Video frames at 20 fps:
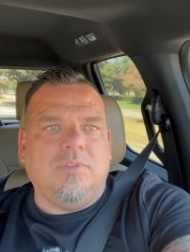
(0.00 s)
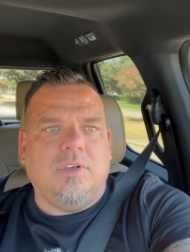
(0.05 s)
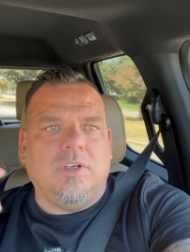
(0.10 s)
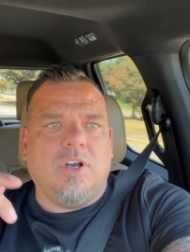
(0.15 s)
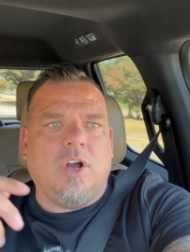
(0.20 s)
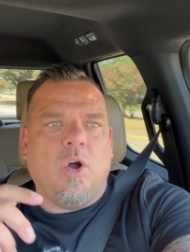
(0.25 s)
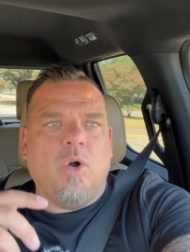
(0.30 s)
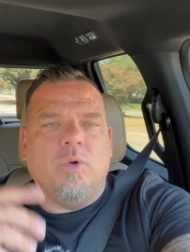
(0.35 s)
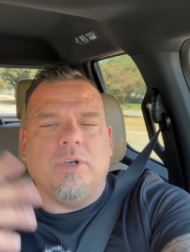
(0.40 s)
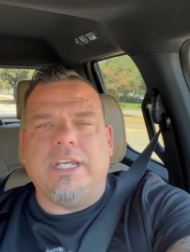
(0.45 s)

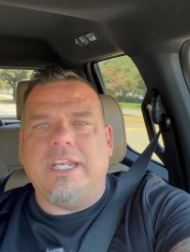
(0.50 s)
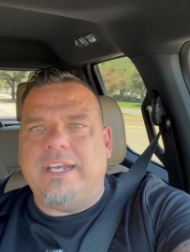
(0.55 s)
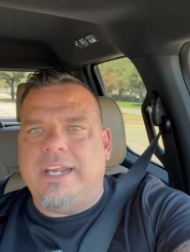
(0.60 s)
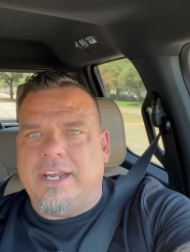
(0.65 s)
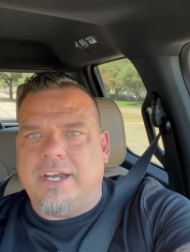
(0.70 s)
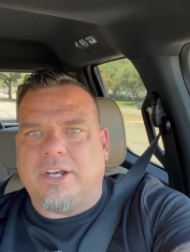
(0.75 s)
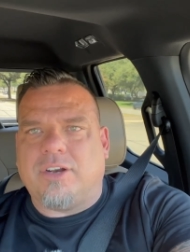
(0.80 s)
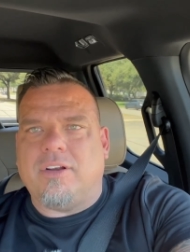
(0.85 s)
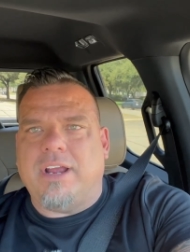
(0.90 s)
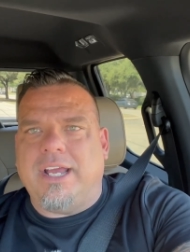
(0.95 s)
owned an
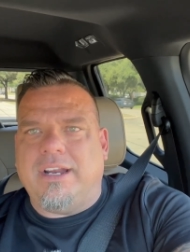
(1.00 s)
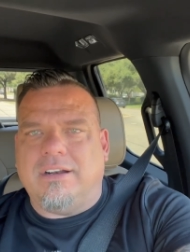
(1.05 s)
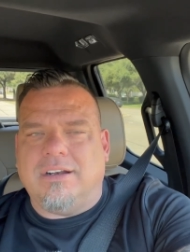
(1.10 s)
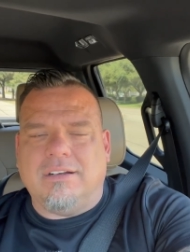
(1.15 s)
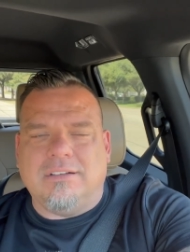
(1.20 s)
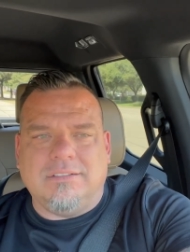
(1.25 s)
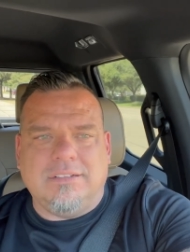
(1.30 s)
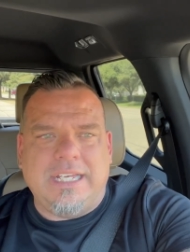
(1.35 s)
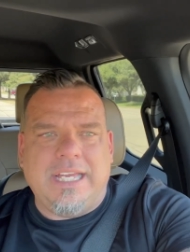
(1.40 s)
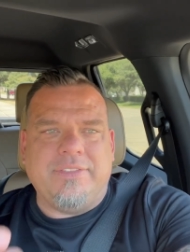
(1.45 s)

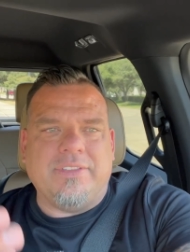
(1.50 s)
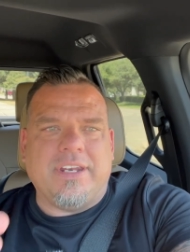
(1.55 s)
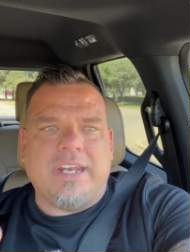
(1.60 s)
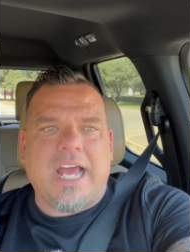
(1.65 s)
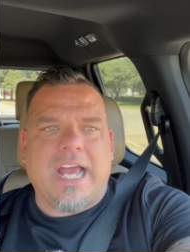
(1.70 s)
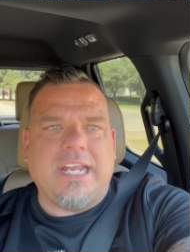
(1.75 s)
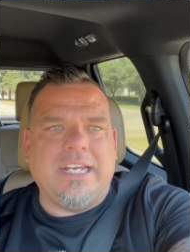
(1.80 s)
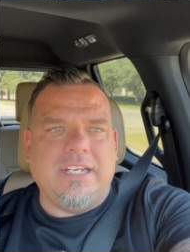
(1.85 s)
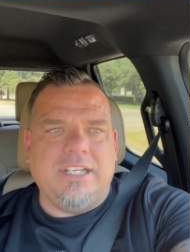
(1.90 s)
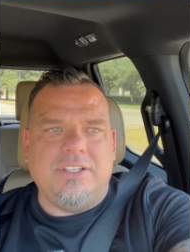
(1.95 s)
integrator in the
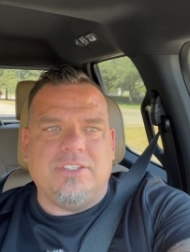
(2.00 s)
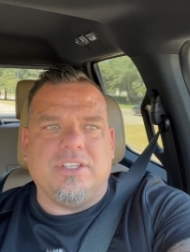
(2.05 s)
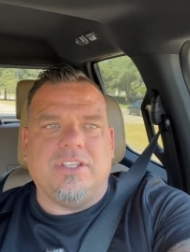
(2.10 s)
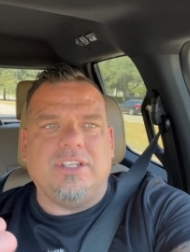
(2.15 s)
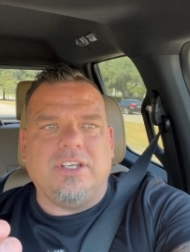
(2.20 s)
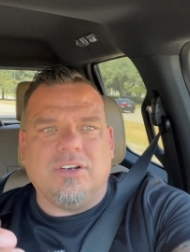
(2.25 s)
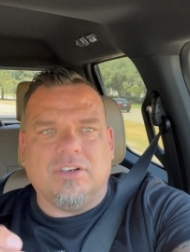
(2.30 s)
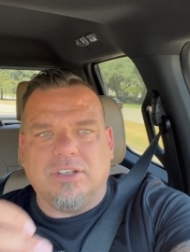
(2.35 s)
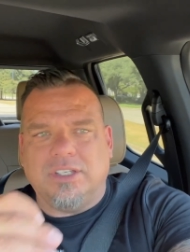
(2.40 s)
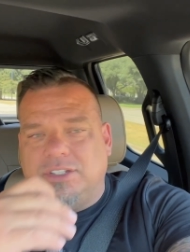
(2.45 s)
90s and
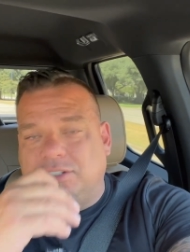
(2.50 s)
the early